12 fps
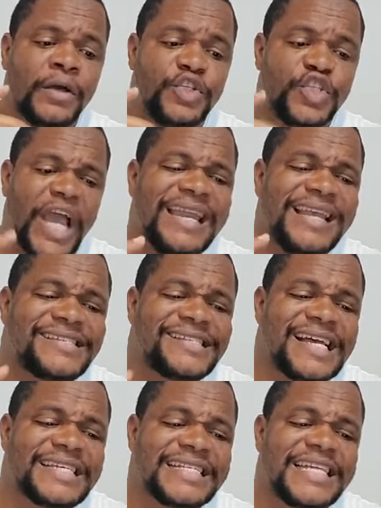
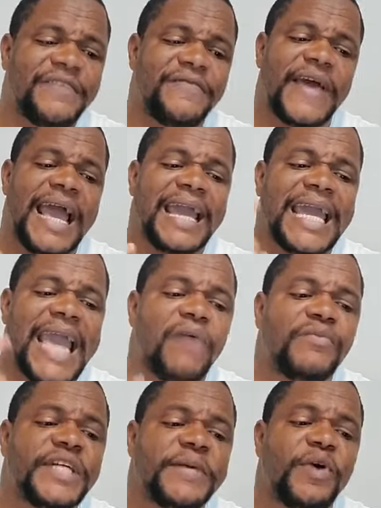gender-sensitive,
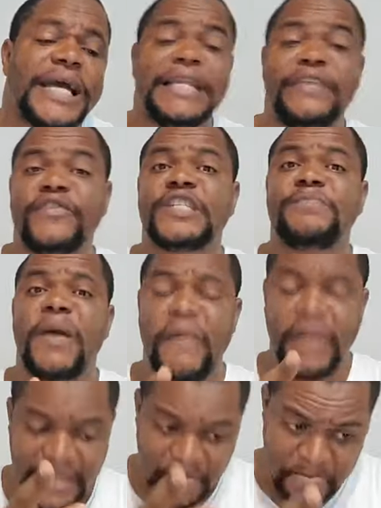accountable, and
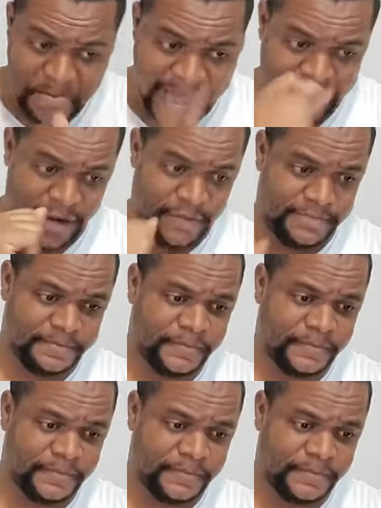transparent manner